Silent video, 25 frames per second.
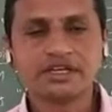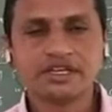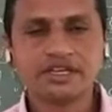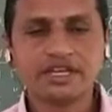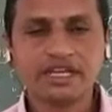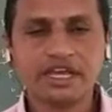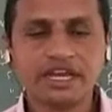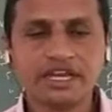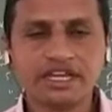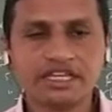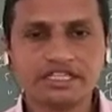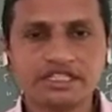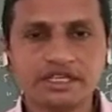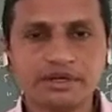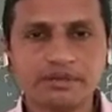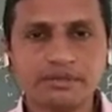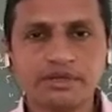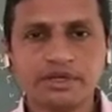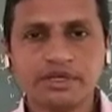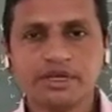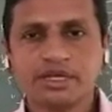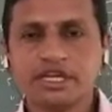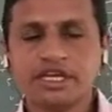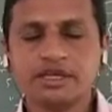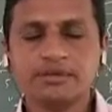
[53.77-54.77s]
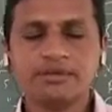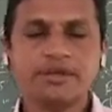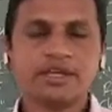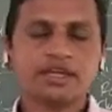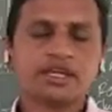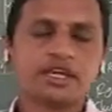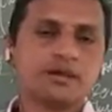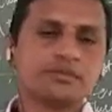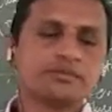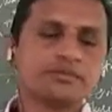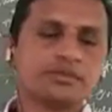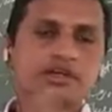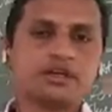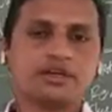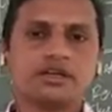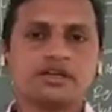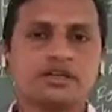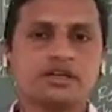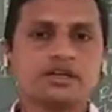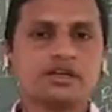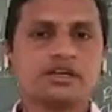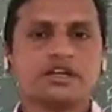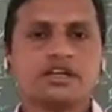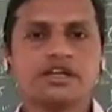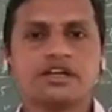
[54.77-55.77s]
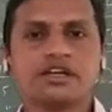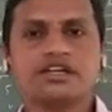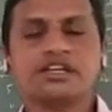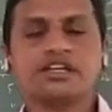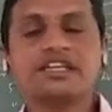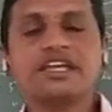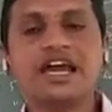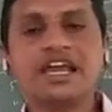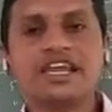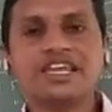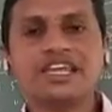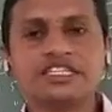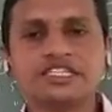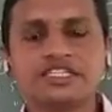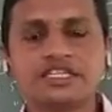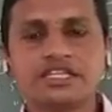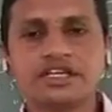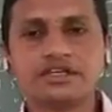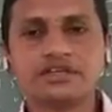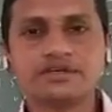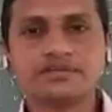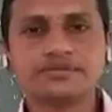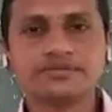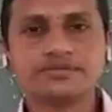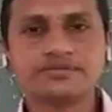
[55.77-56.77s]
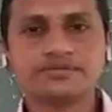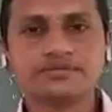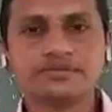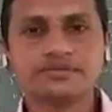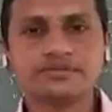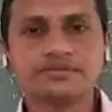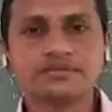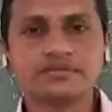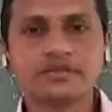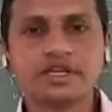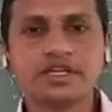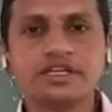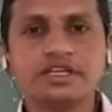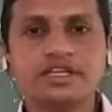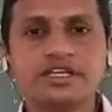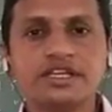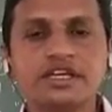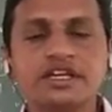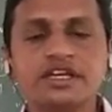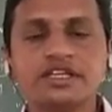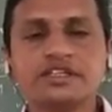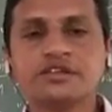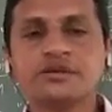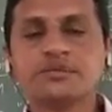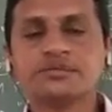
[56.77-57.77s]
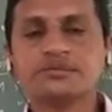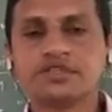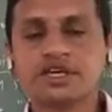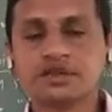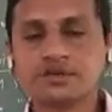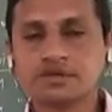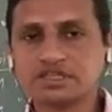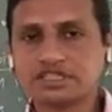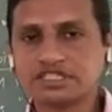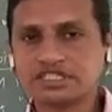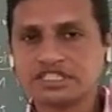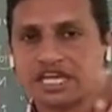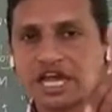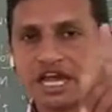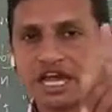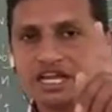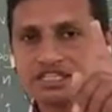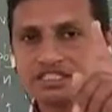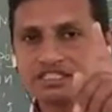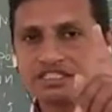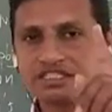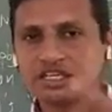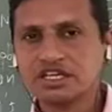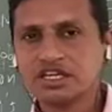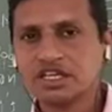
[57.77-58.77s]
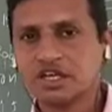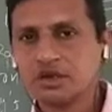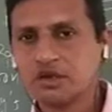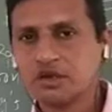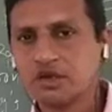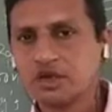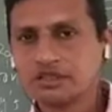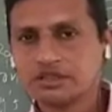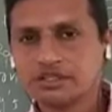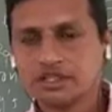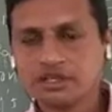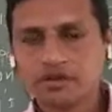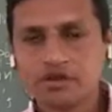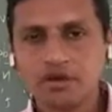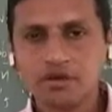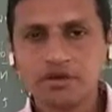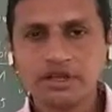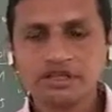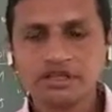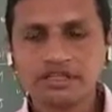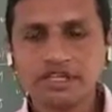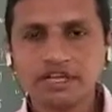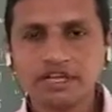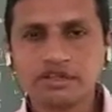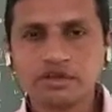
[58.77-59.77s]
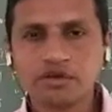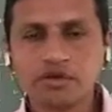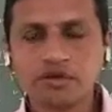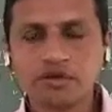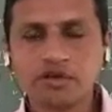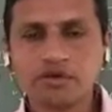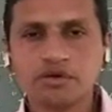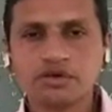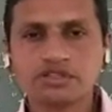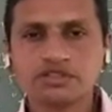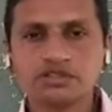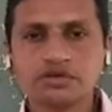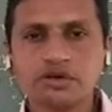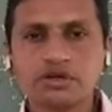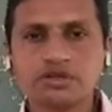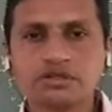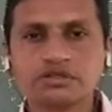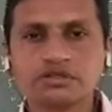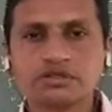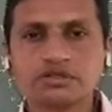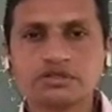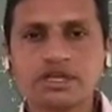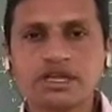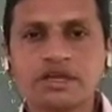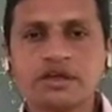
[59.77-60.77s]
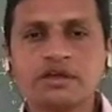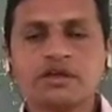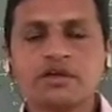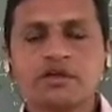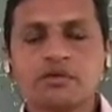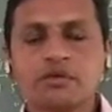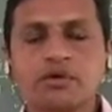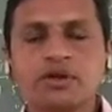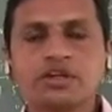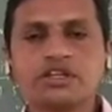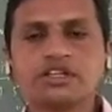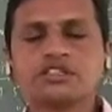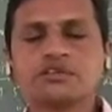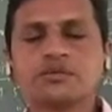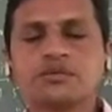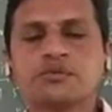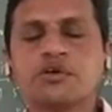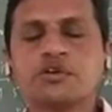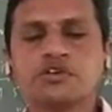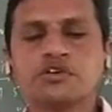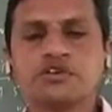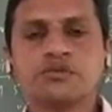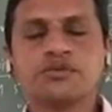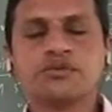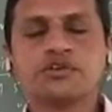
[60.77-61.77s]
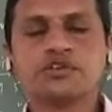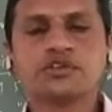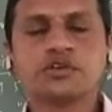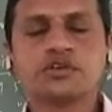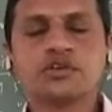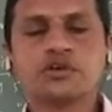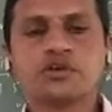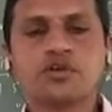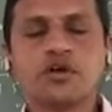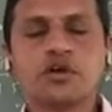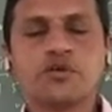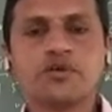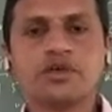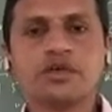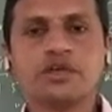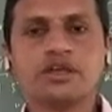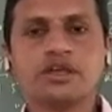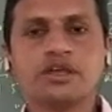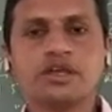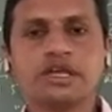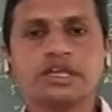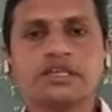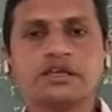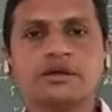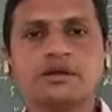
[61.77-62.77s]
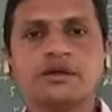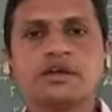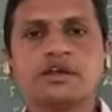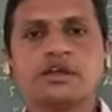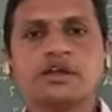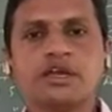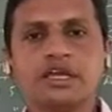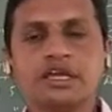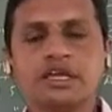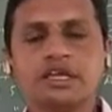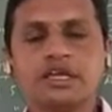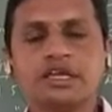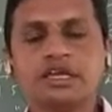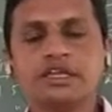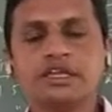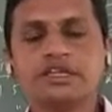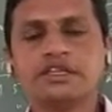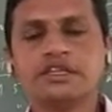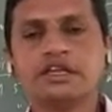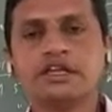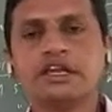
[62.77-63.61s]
realism, he become the realistic, and here there was charge on the novel. That novel was not what is the contribution of novel in the